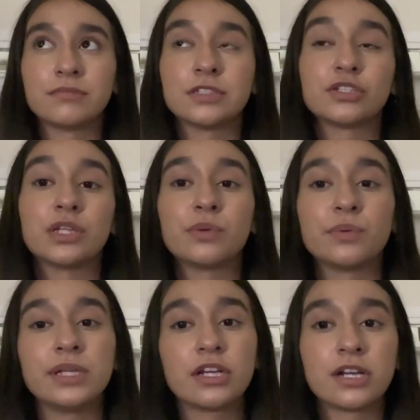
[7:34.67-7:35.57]
so they were
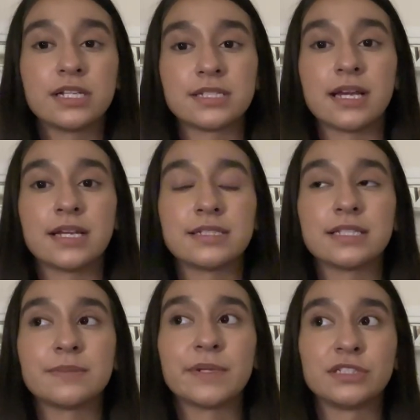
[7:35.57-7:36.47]
really criticized
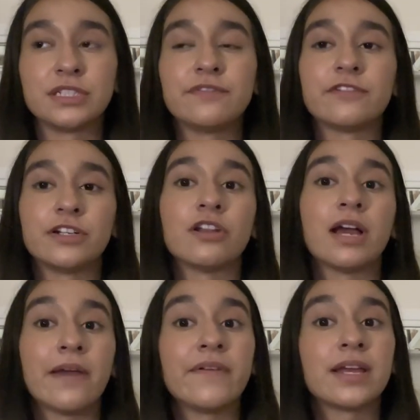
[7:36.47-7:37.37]
especially for not
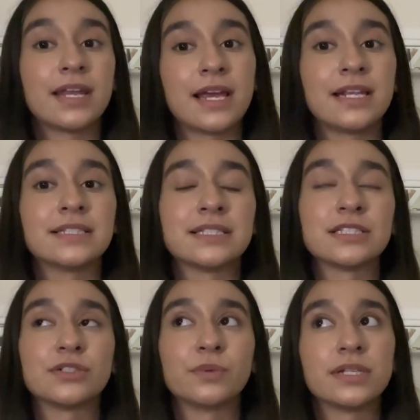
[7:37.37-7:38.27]
having a nanny since
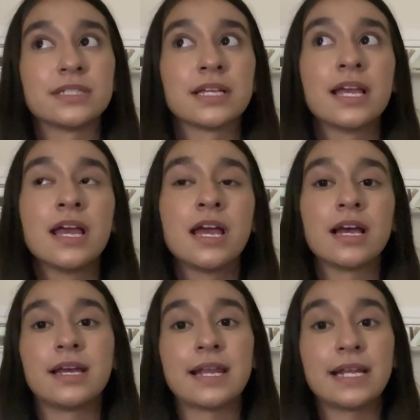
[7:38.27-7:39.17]
there was
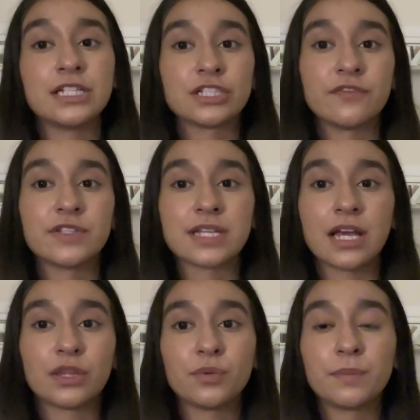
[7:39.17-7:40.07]
a nanny service
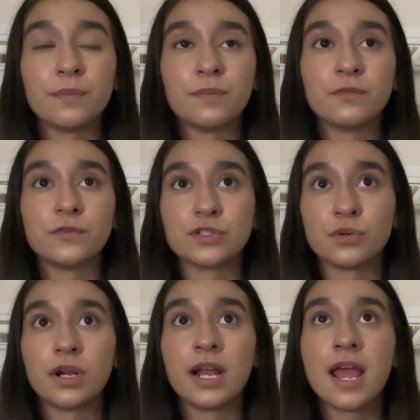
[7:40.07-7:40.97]
at the re
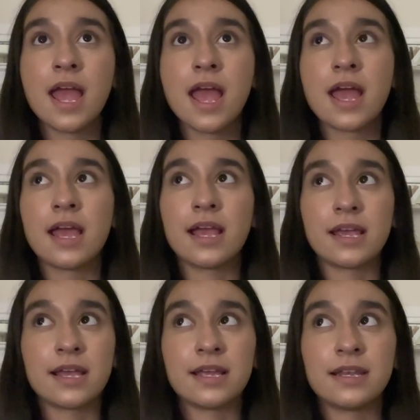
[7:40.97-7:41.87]
resort
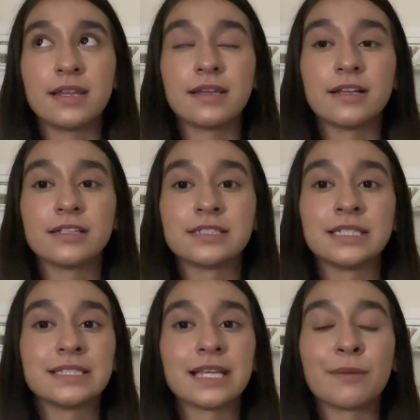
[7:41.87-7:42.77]
and uh,
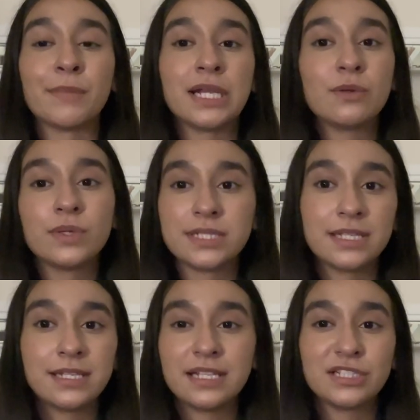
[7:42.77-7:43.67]
since like money wasn't
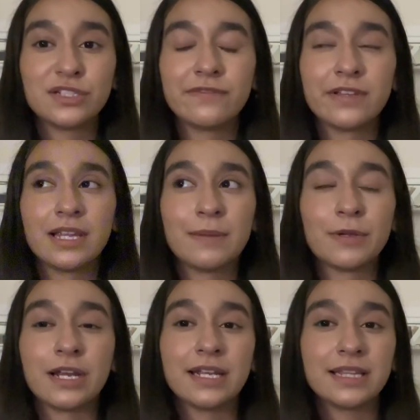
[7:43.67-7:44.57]
an issue for them
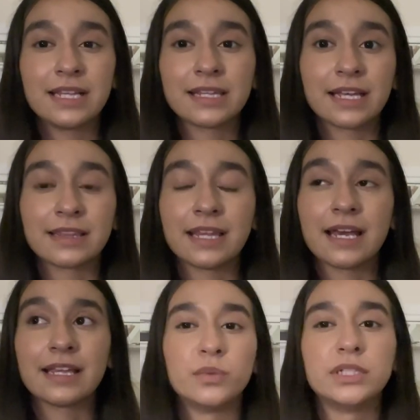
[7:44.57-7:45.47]
or anything like
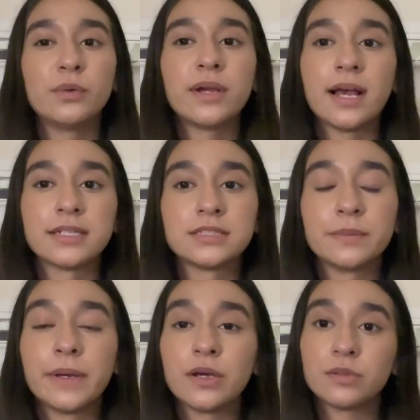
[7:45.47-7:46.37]
that when they were asked
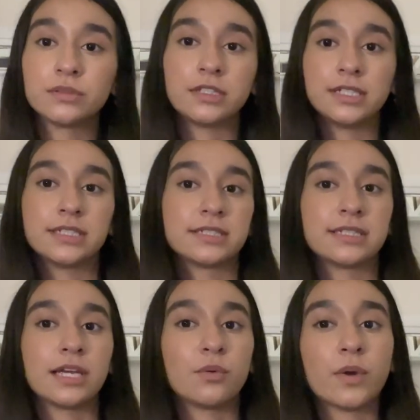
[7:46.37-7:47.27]
about this
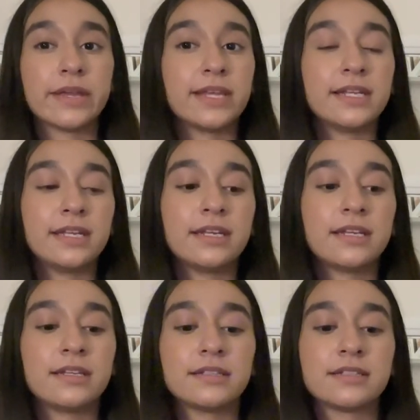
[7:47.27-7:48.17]
like why they
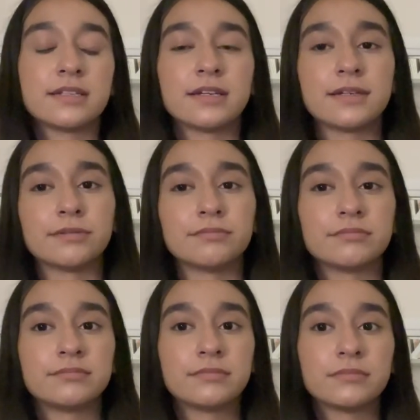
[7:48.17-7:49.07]
didn't um,
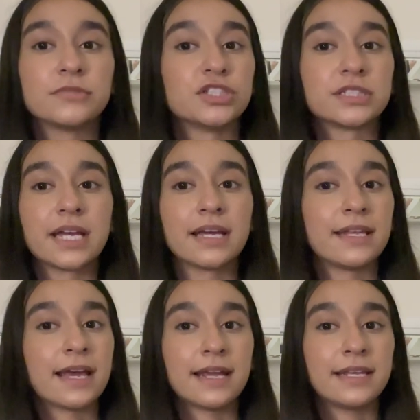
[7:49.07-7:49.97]
just get a
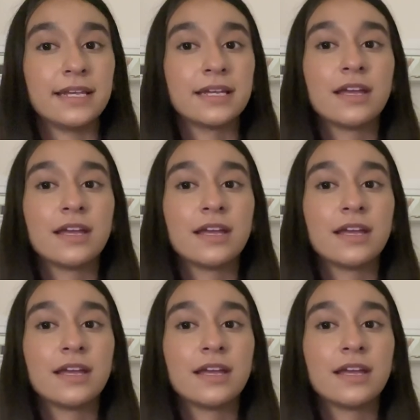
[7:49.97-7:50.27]
nanny